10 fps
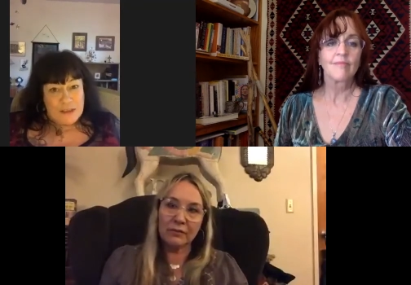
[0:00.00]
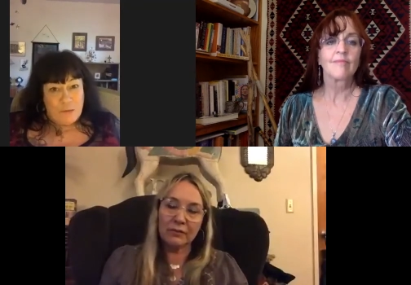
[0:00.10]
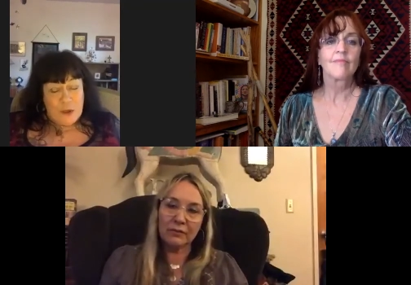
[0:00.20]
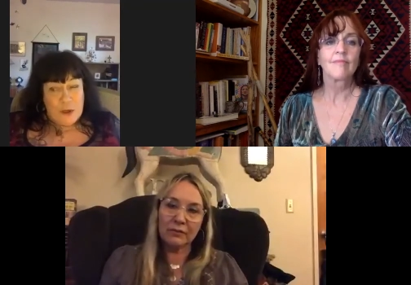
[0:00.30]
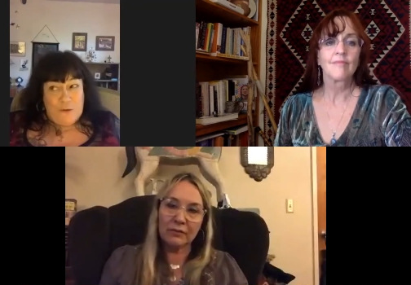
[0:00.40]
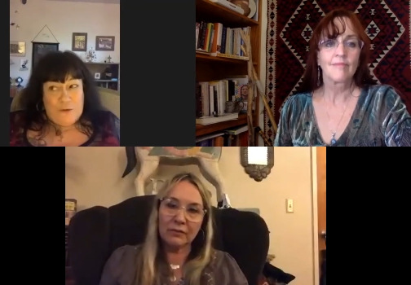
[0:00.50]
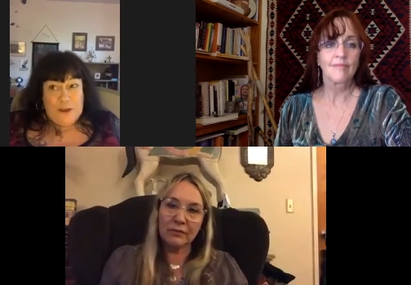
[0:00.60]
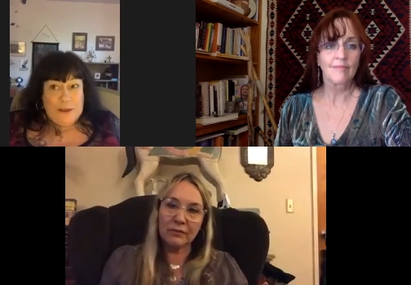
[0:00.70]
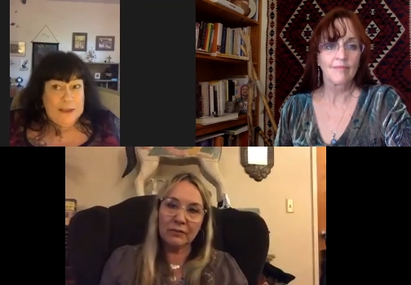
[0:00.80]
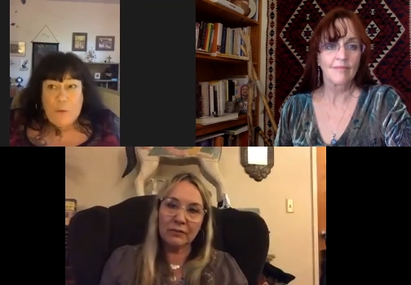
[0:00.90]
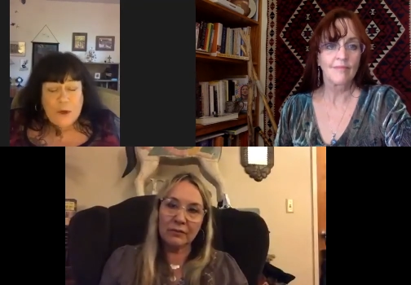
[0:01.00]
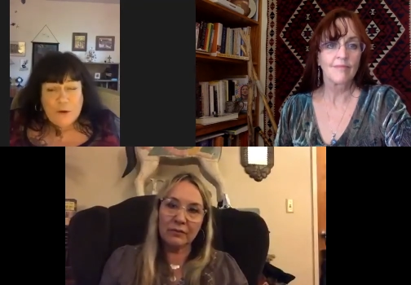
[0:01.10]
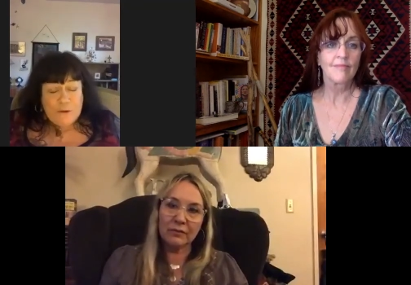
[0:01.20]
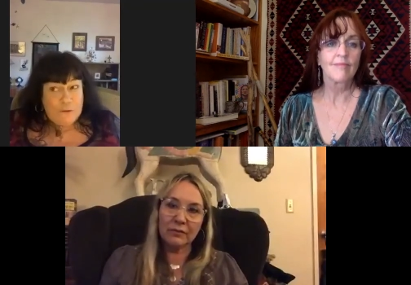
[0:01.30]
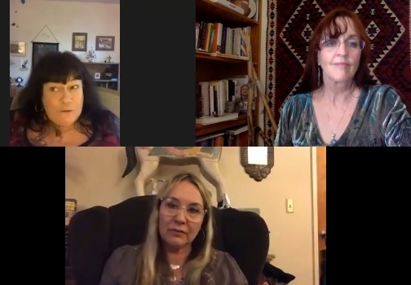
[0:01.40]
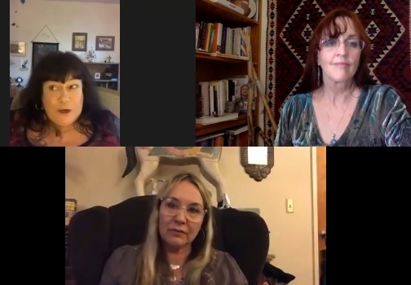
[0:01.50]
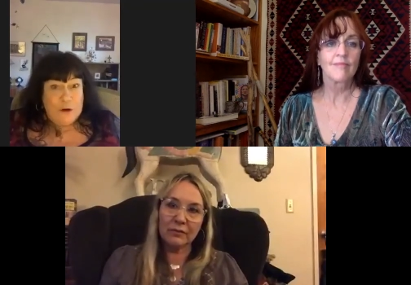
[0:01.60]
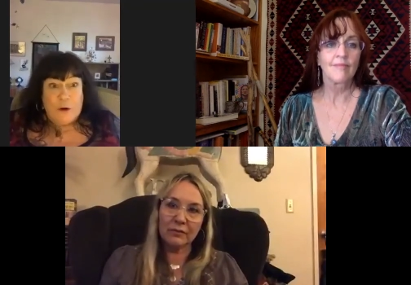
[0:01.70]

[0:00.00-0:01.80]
Speaker 1: when you feel, even when you feel fear or